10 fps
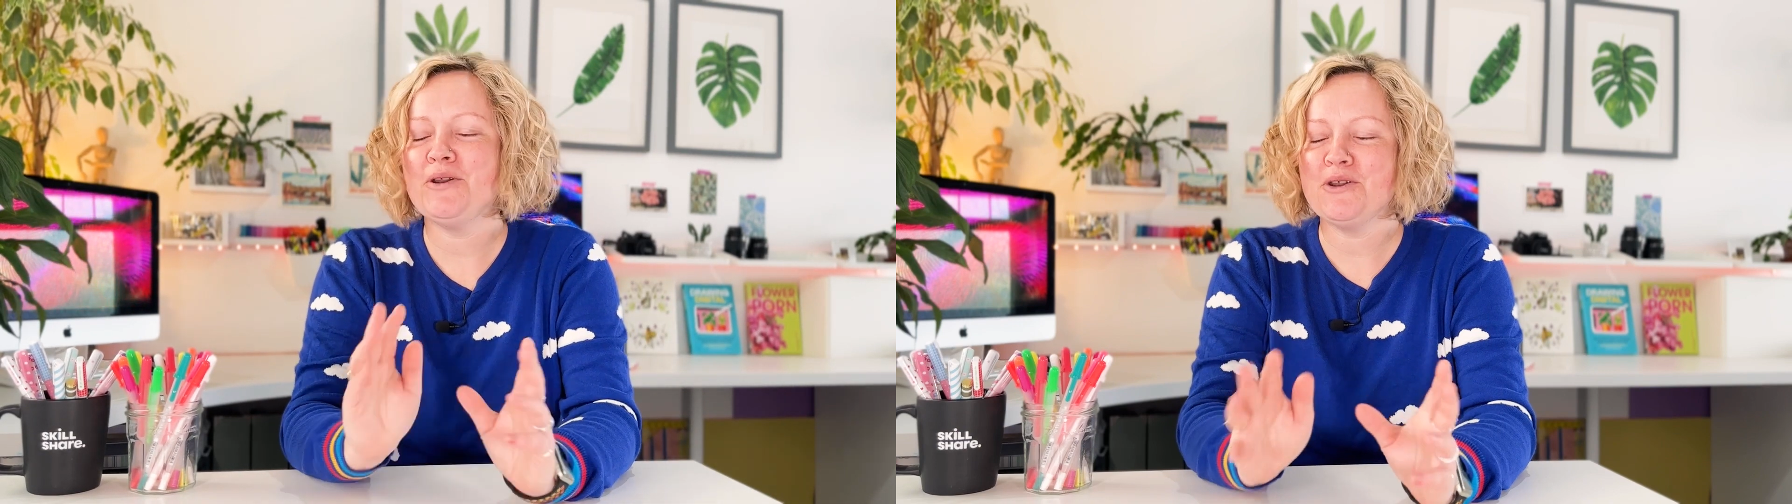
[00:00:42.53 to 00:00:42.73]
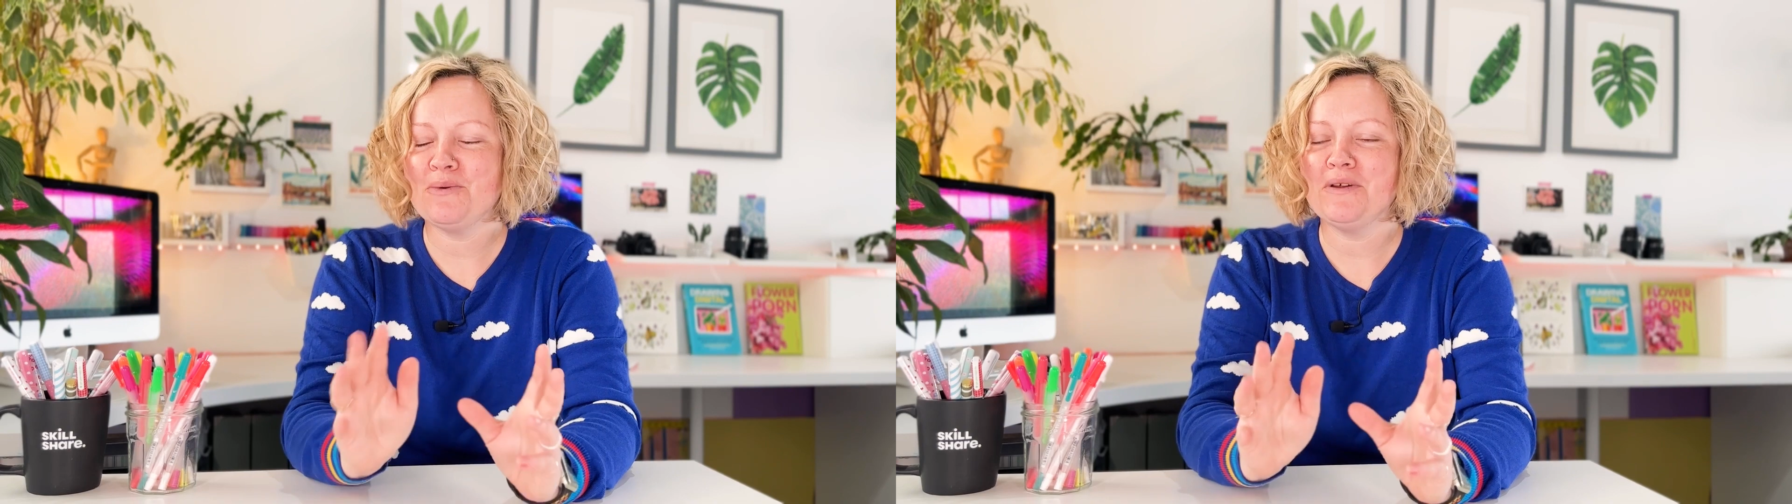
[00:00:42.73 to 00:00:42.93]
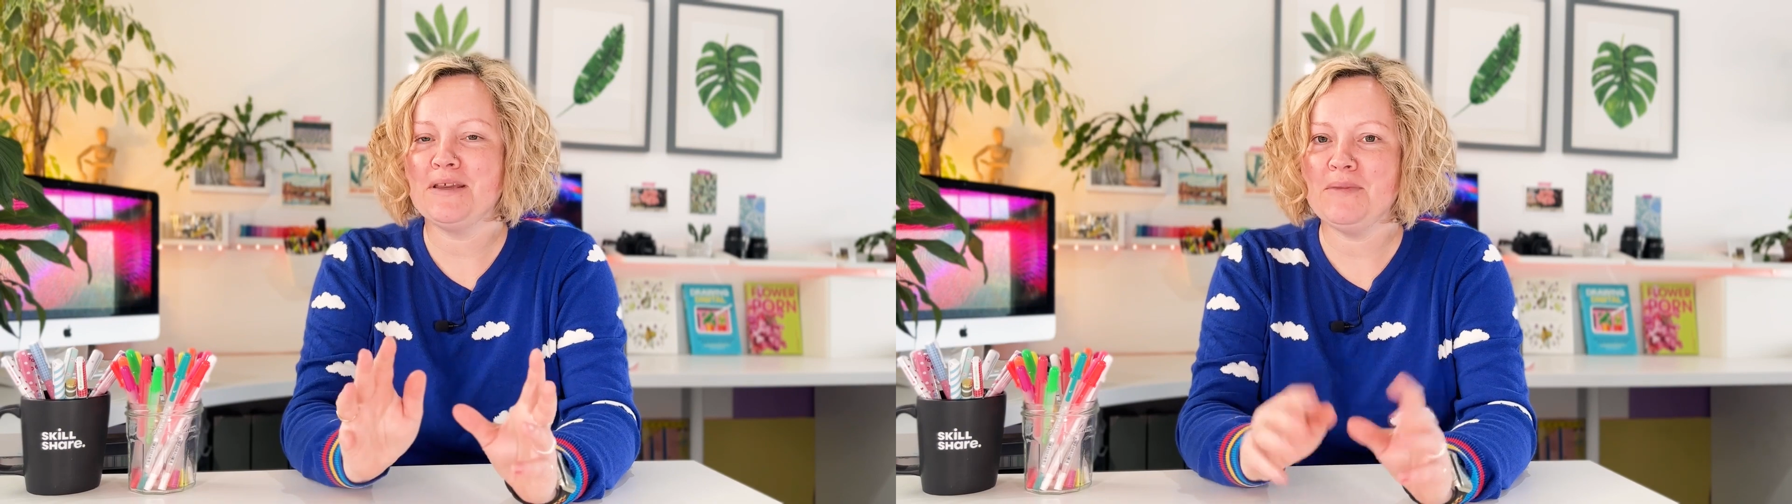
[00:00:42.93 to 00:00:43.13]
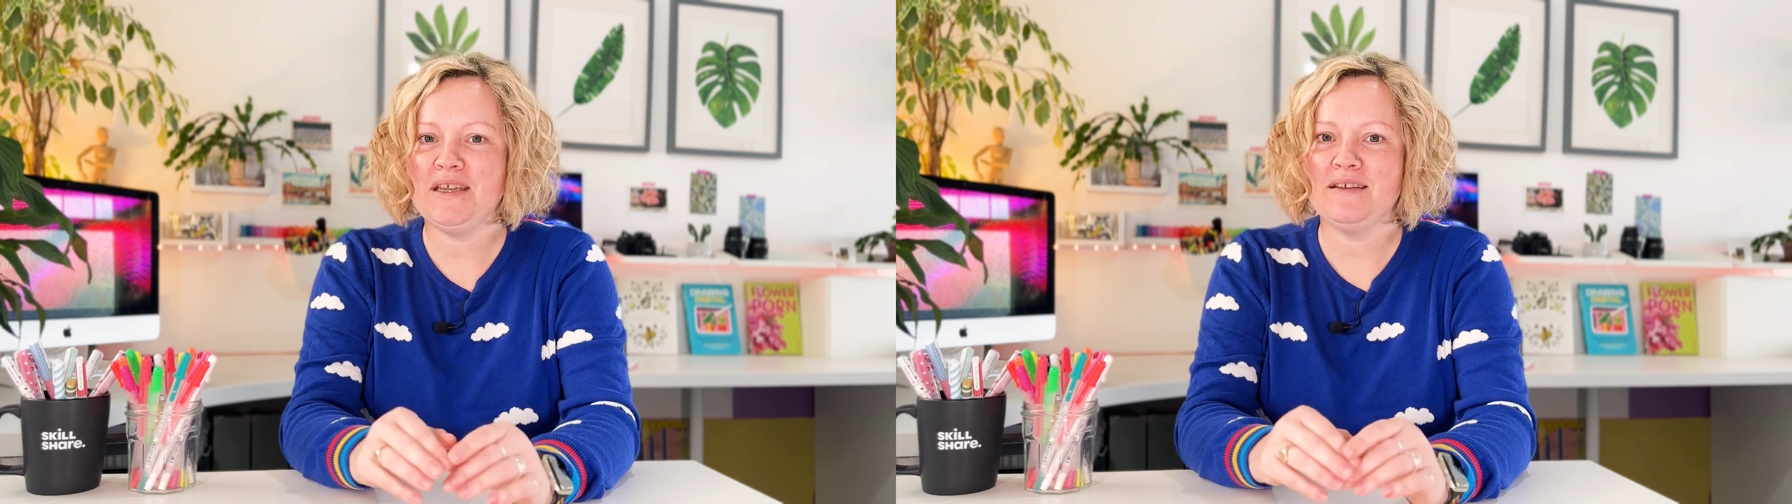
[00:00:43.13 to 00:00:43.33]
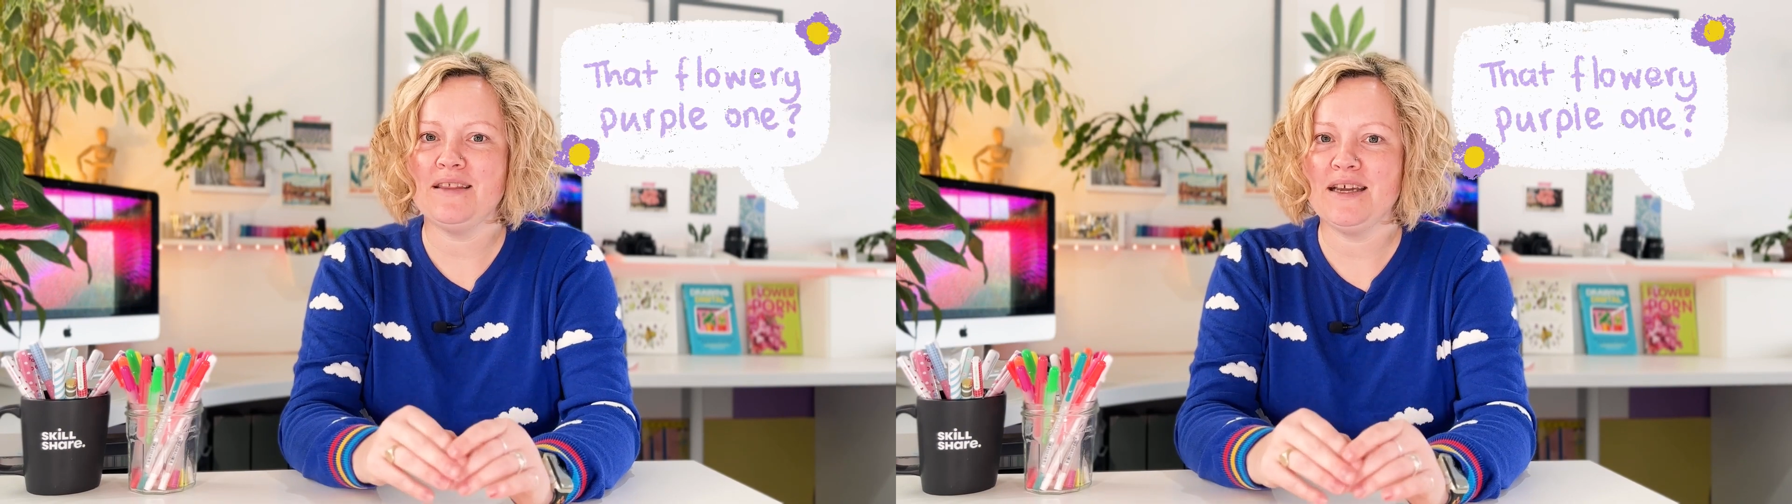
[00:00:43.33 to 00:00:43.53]
and know what they
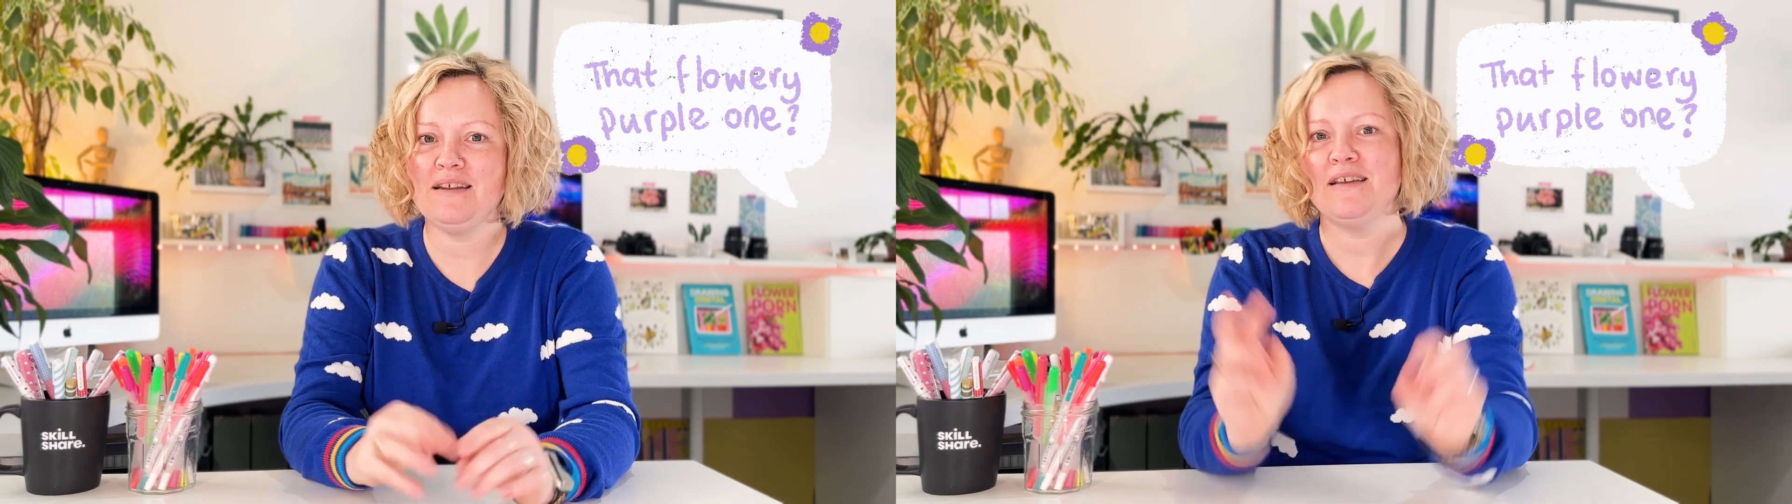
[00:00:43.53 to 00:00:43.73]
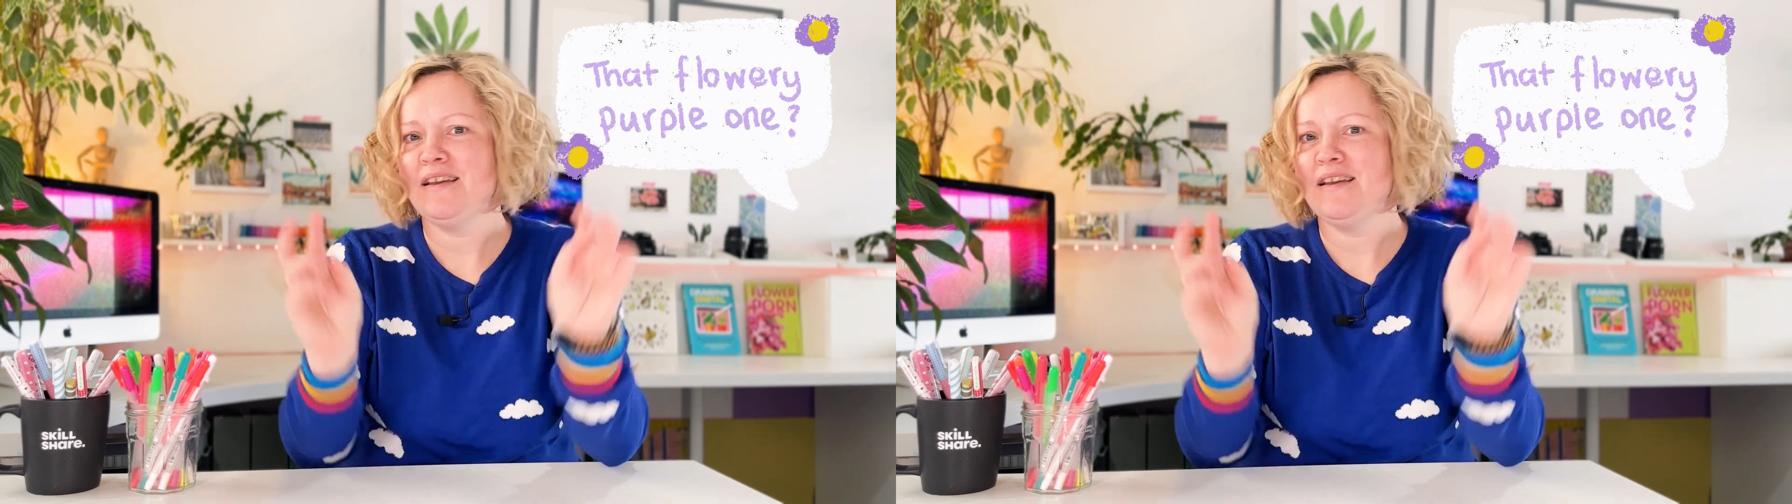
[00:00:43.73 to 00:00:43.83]
mean than